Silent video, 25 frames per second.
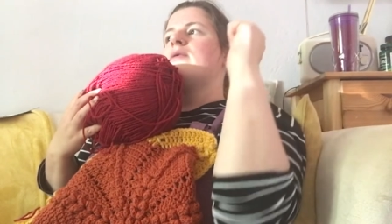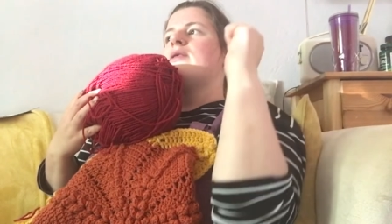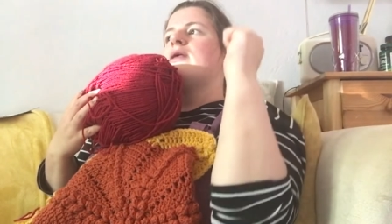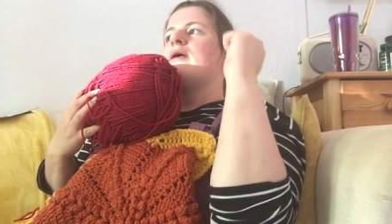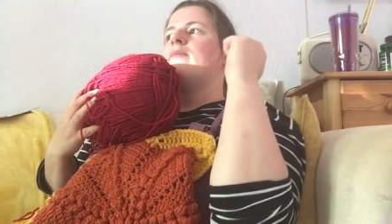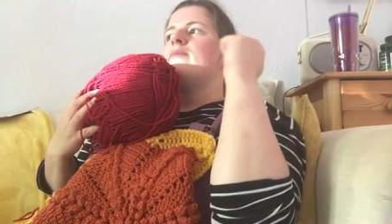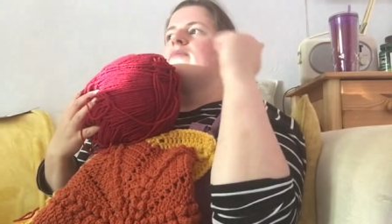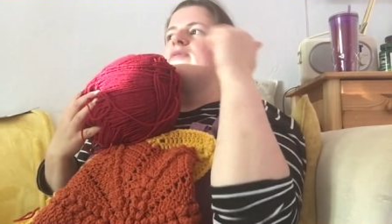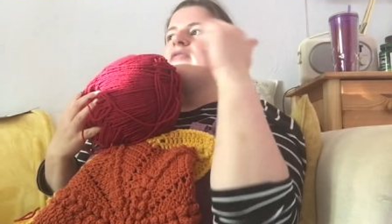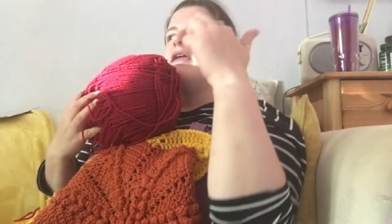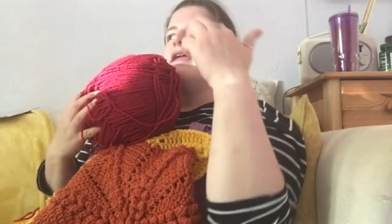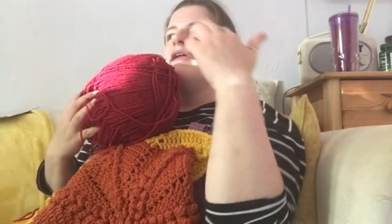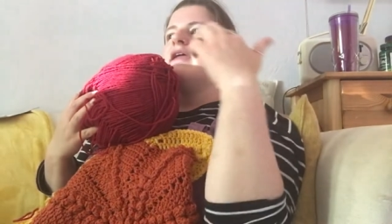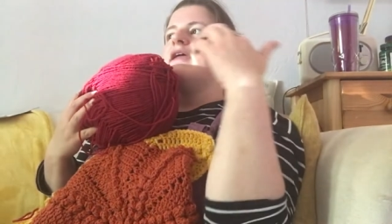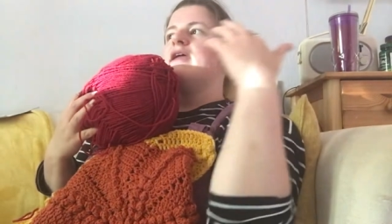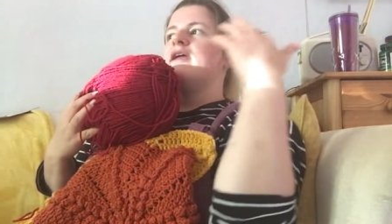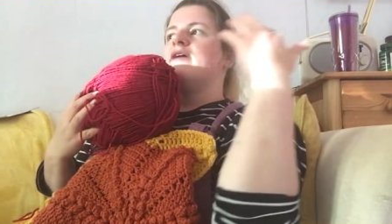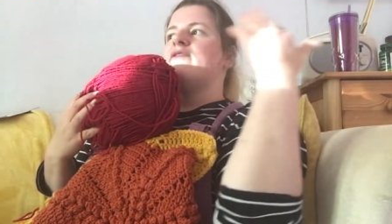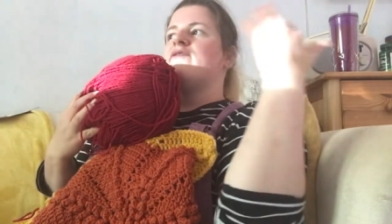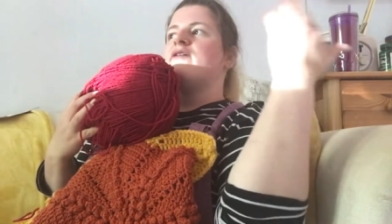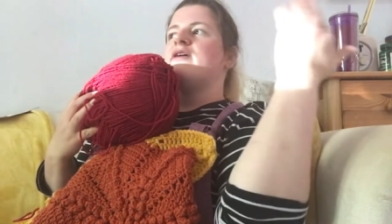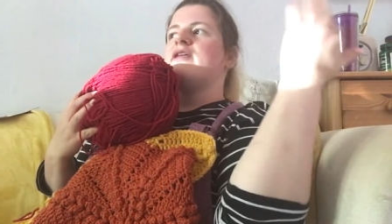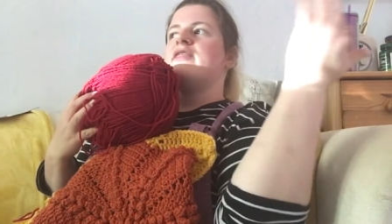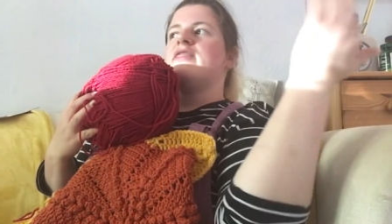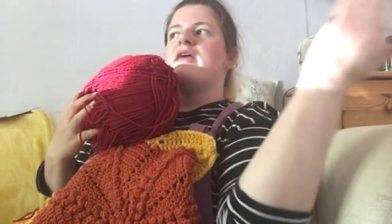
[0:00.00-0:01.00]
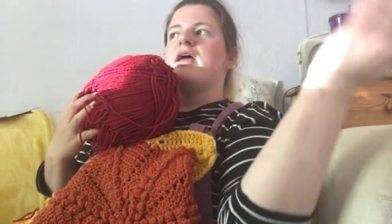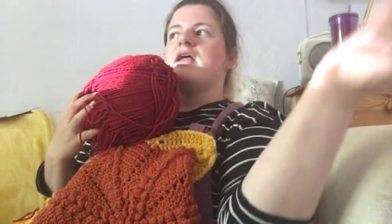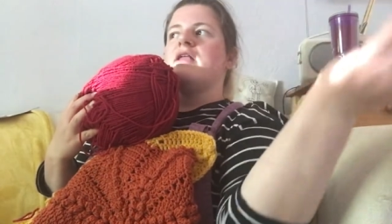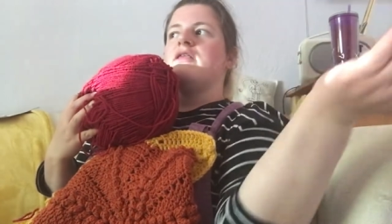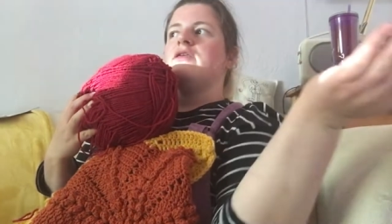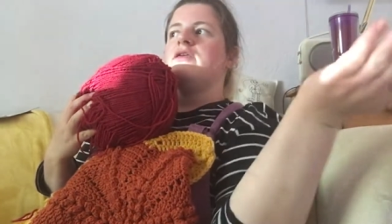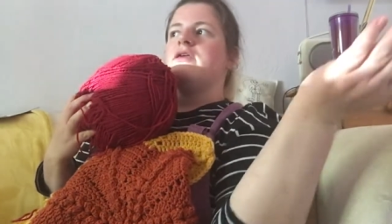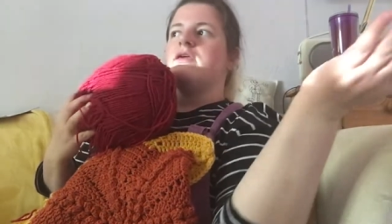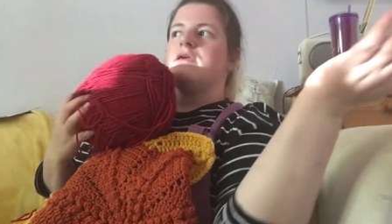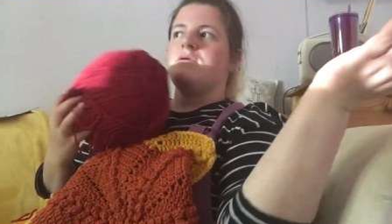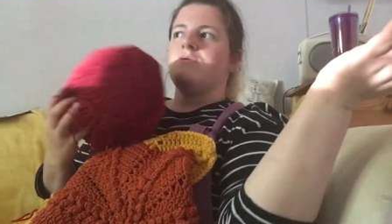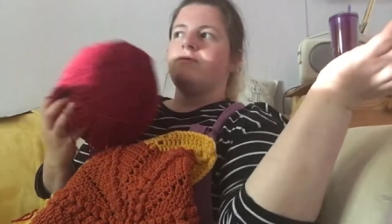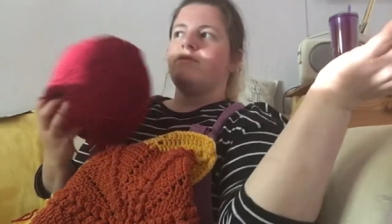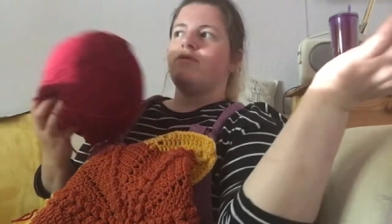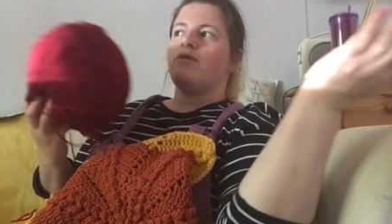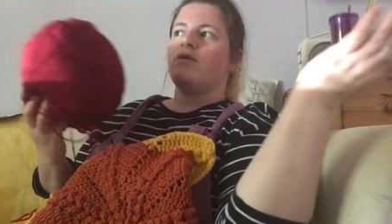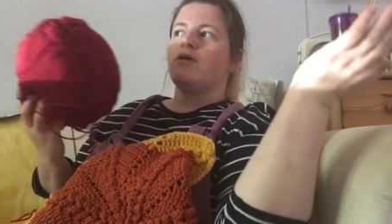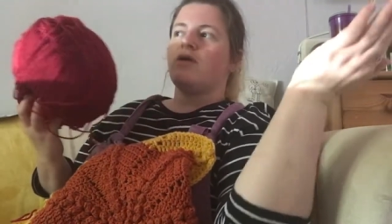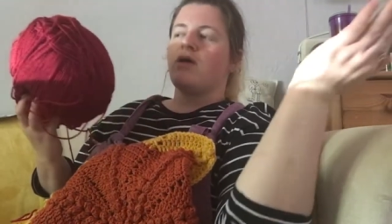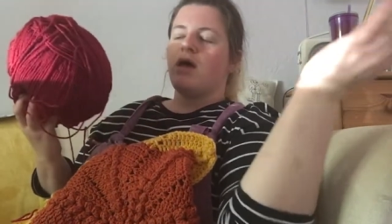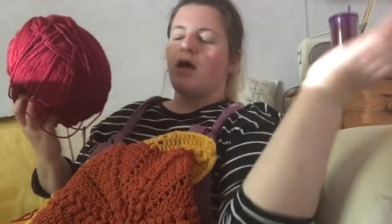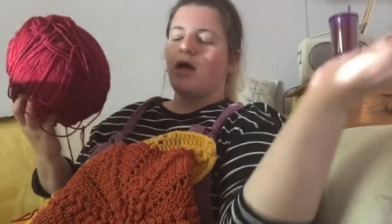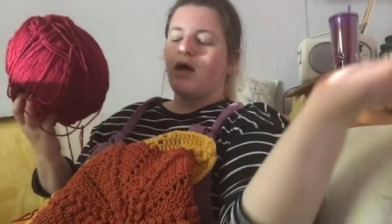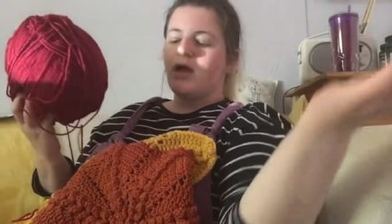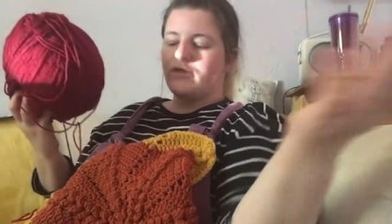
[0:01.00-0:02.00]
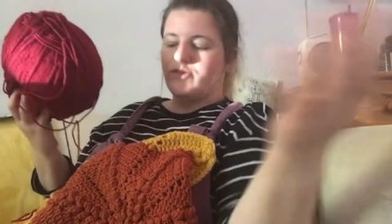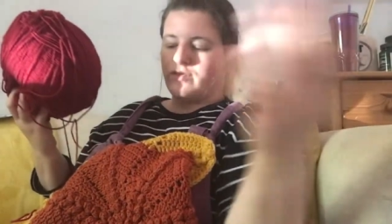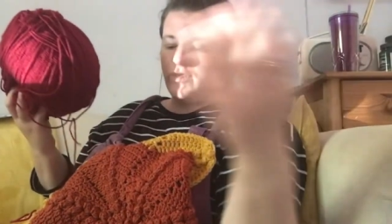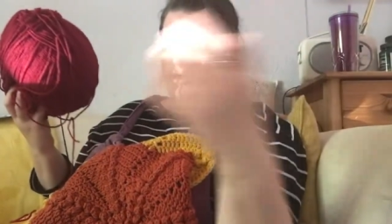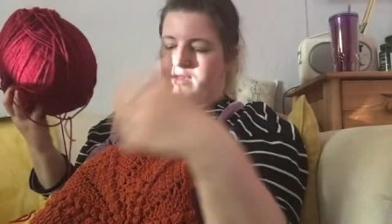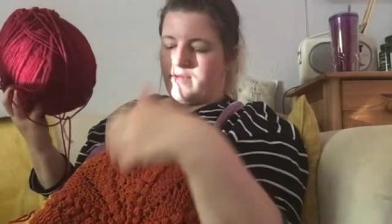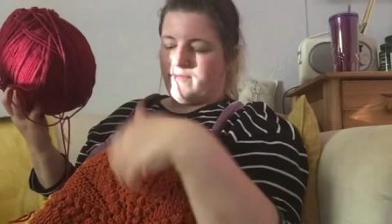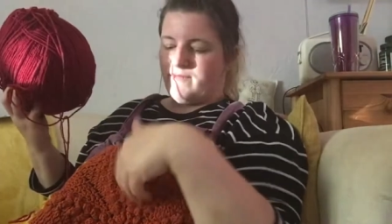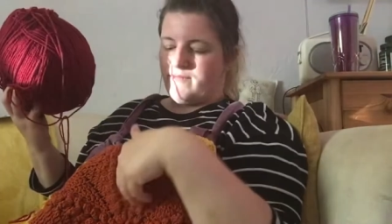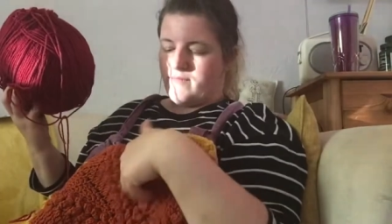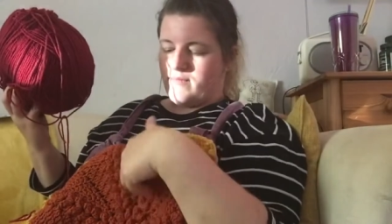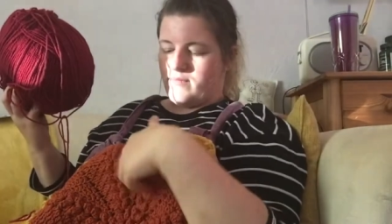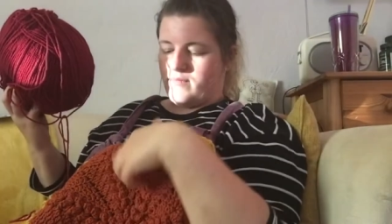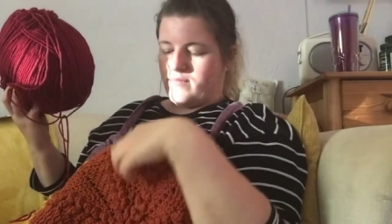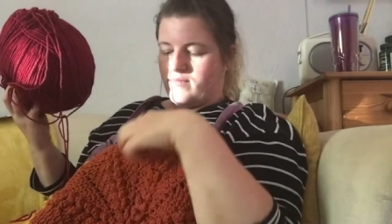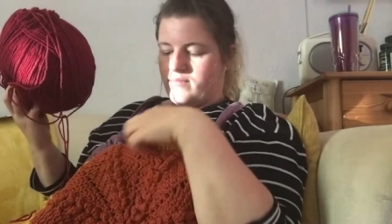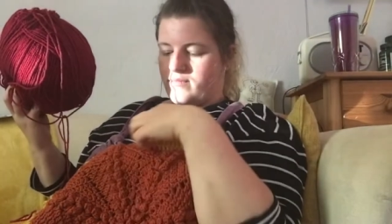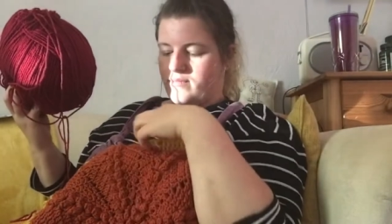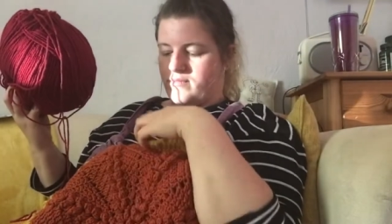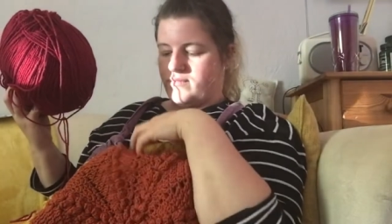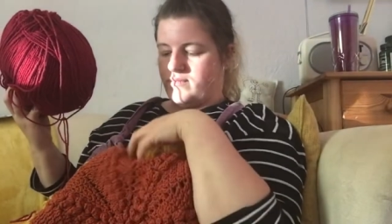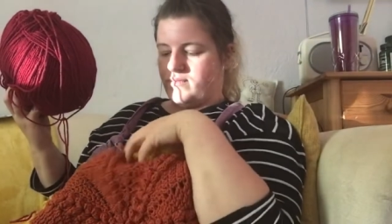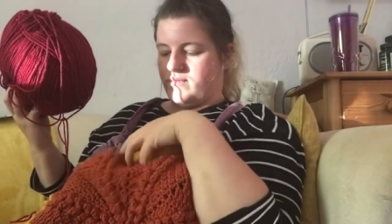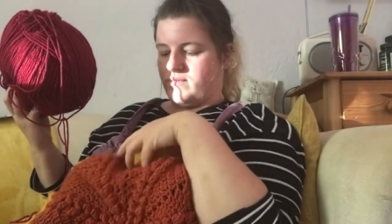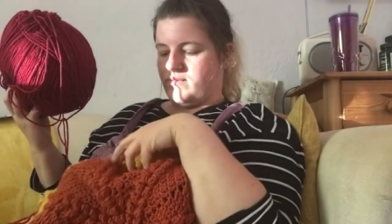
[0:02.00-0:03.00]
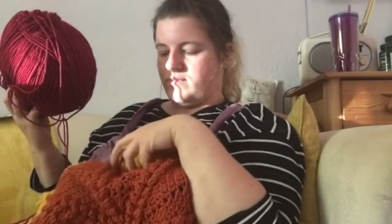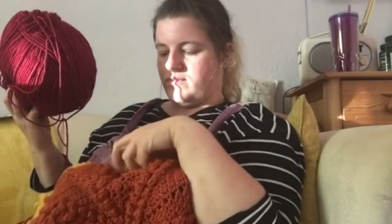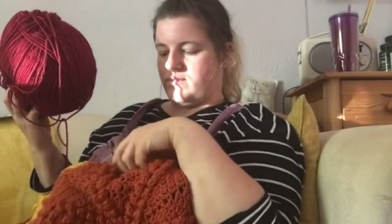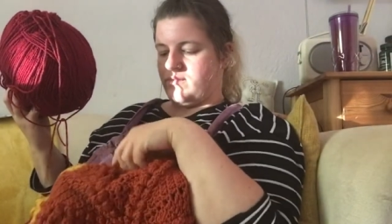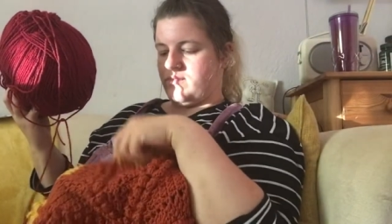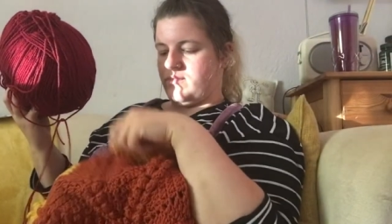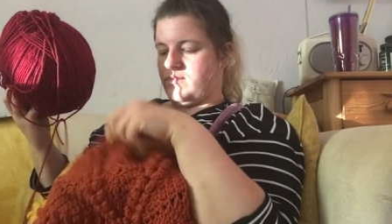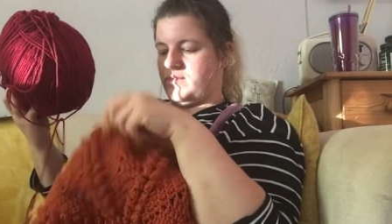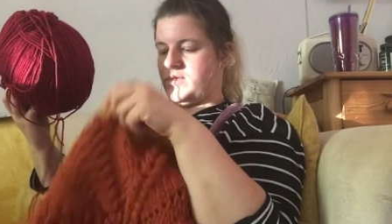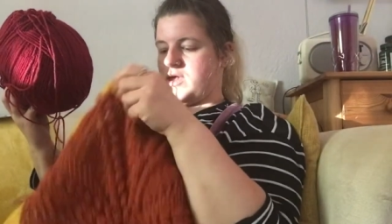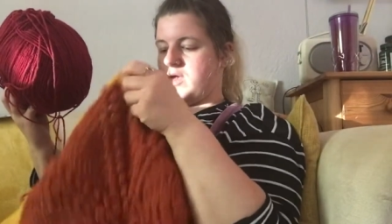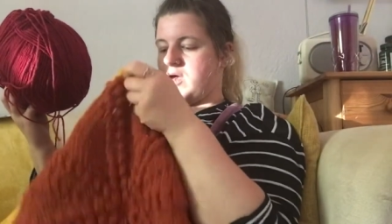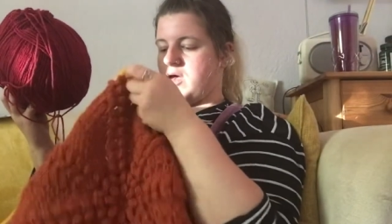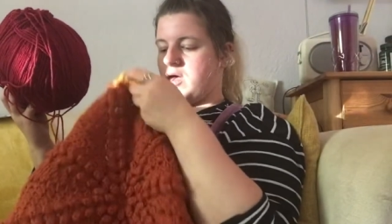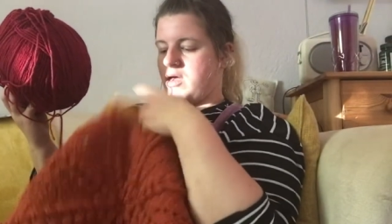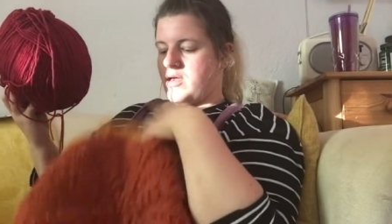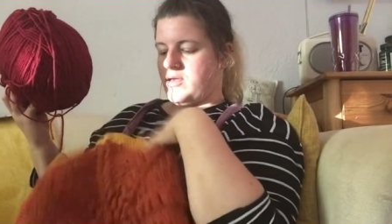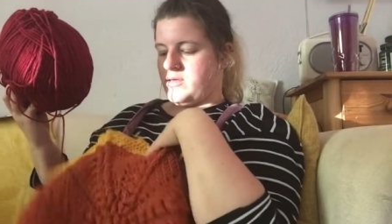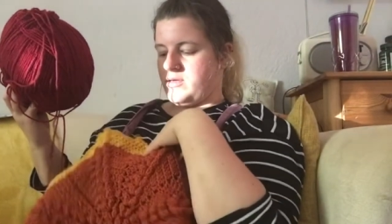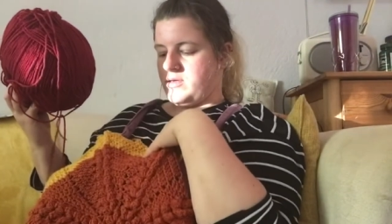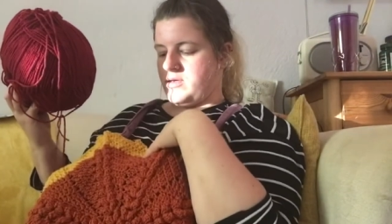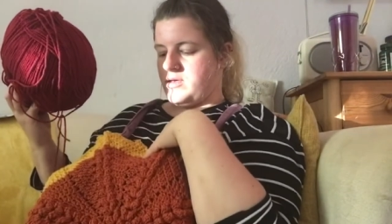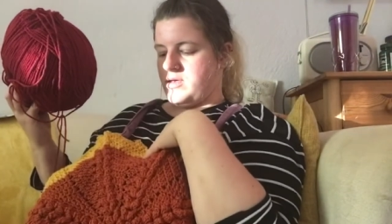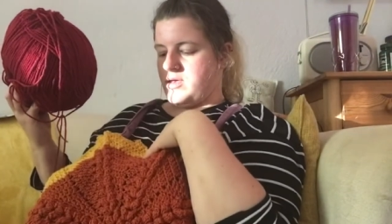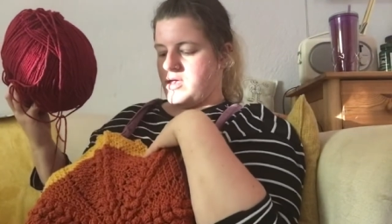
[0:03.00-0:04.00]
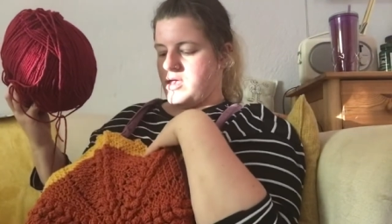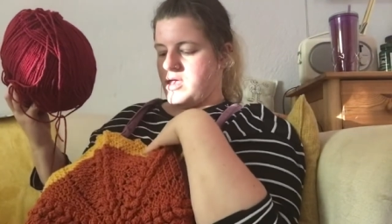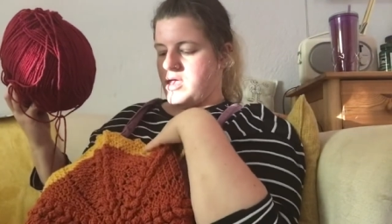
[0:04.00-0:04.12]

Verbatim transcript: So I'm thinking if I then use the cardigan yarn,